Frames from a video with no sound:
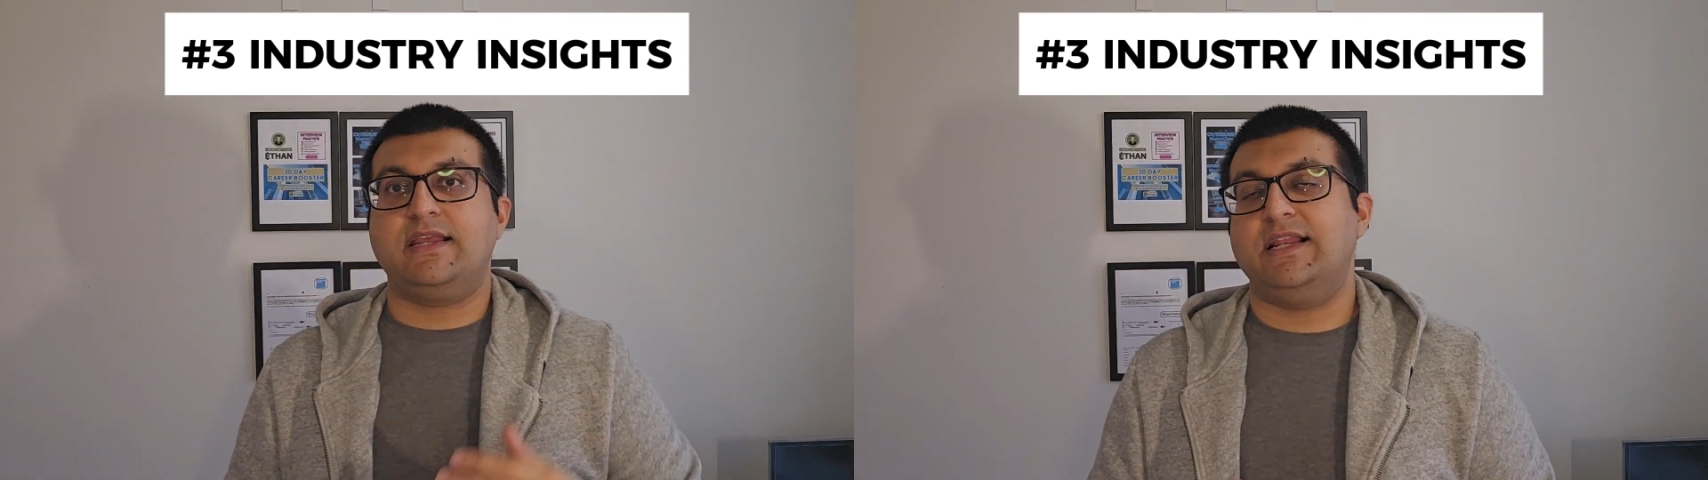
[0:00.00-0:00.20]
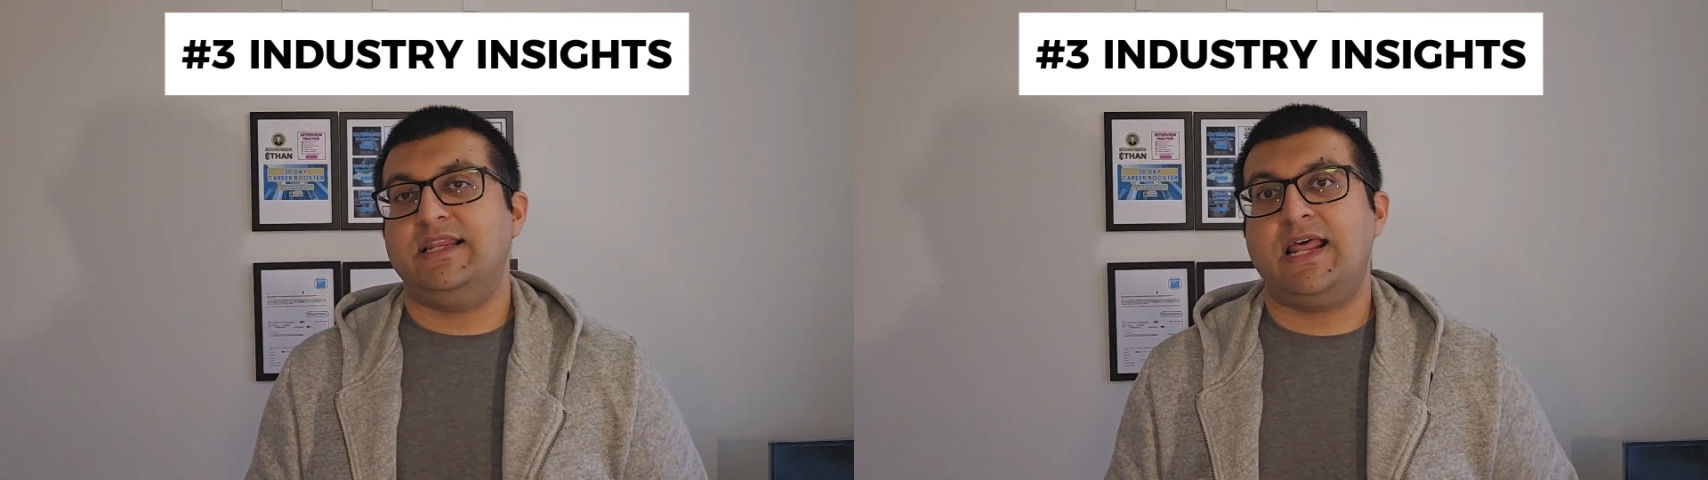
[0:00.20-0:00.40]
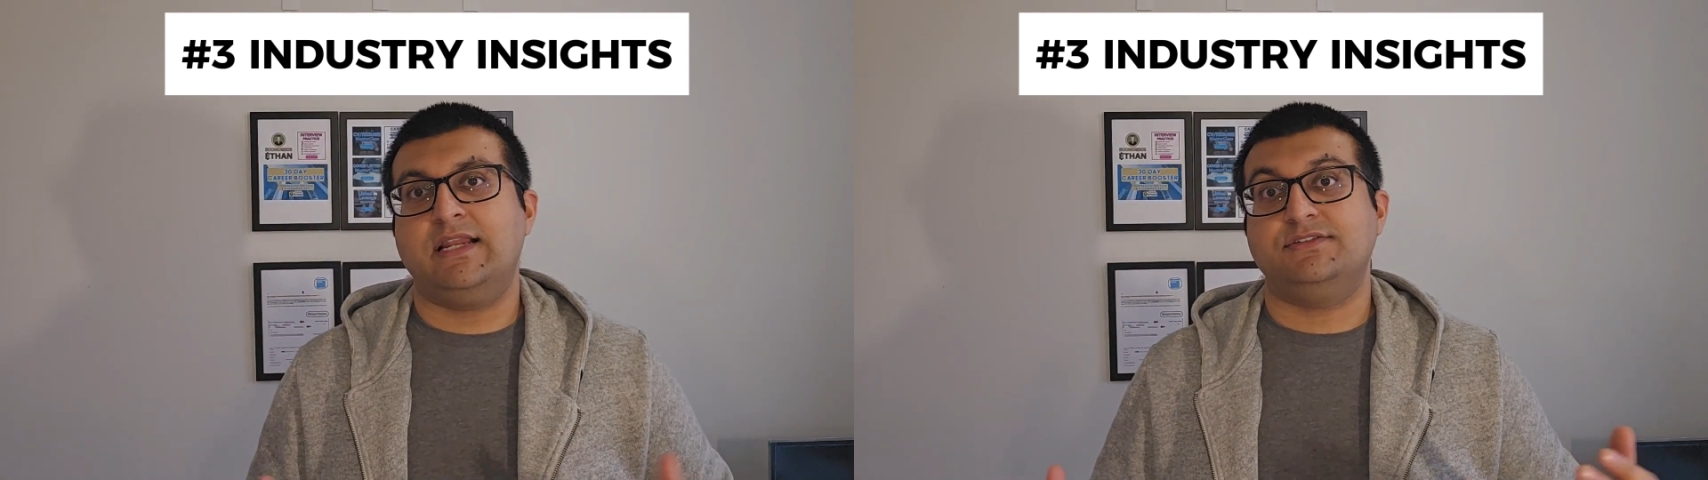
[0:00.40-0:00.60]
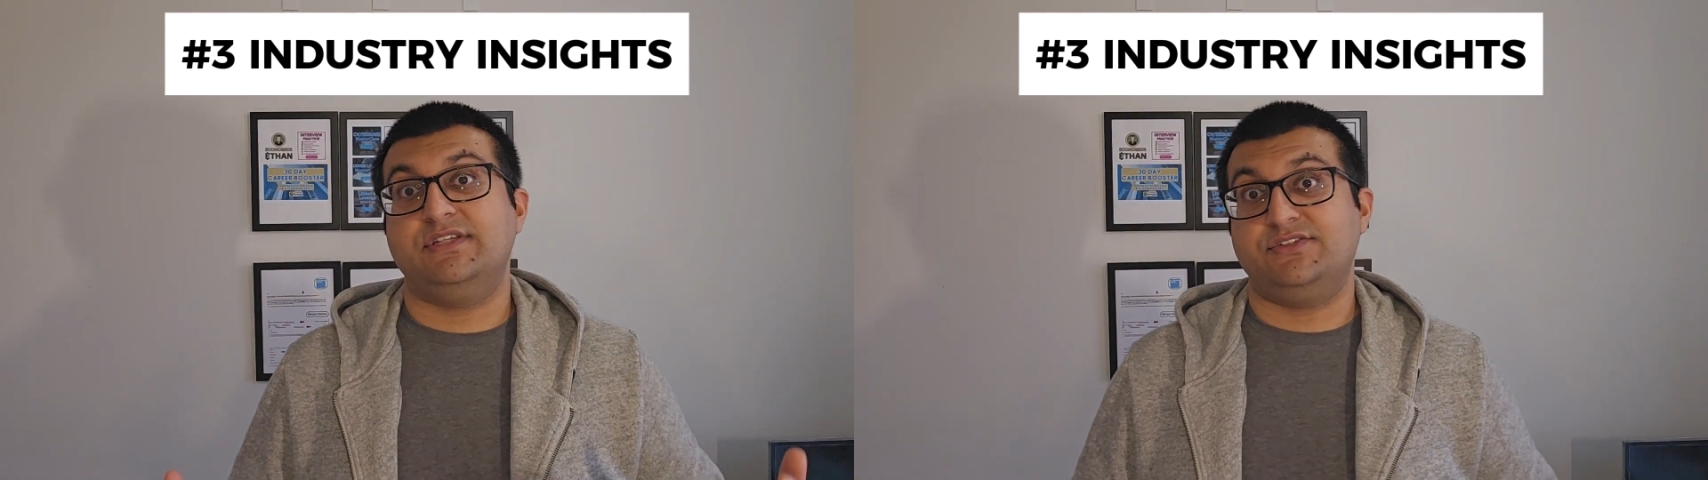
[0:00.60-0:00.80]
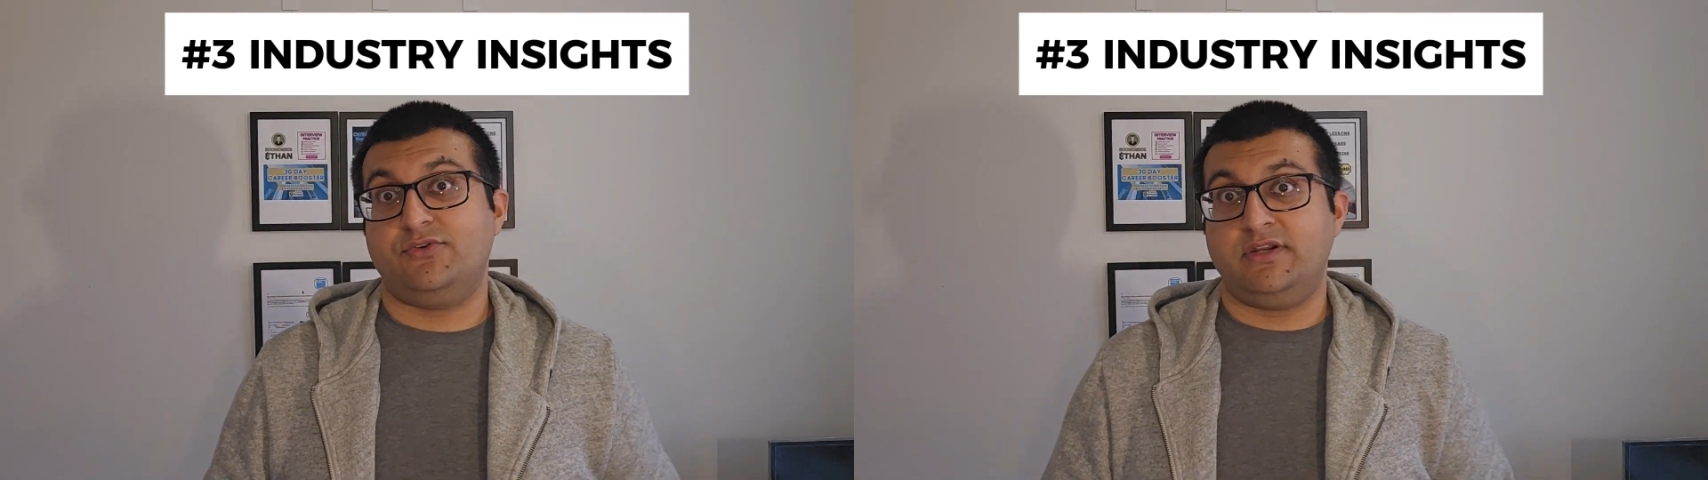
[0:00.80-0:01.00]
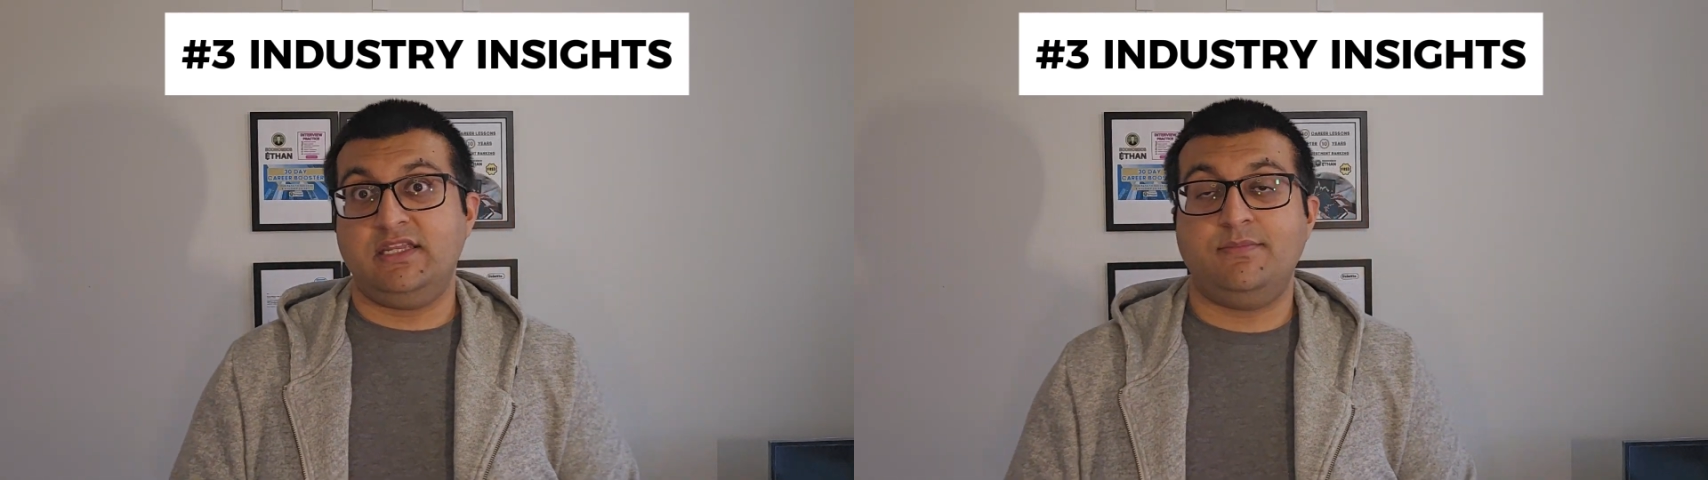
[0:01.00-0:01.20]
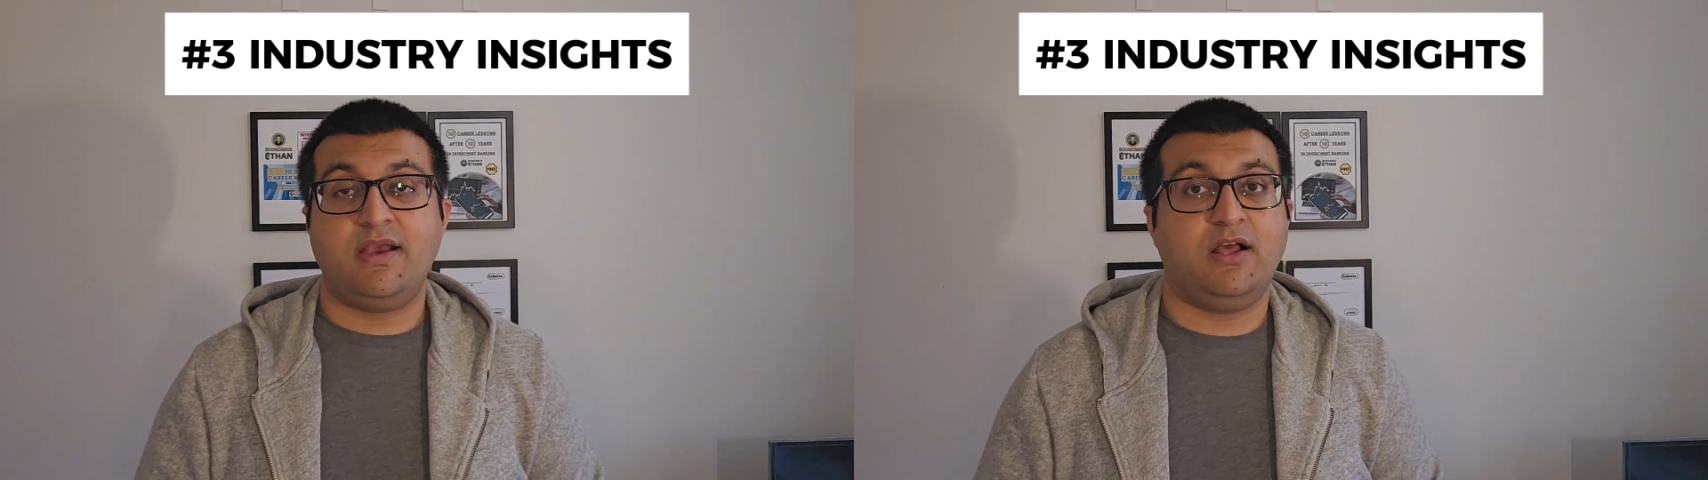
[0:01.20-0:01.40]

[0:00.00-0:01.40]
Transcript: analysis on an email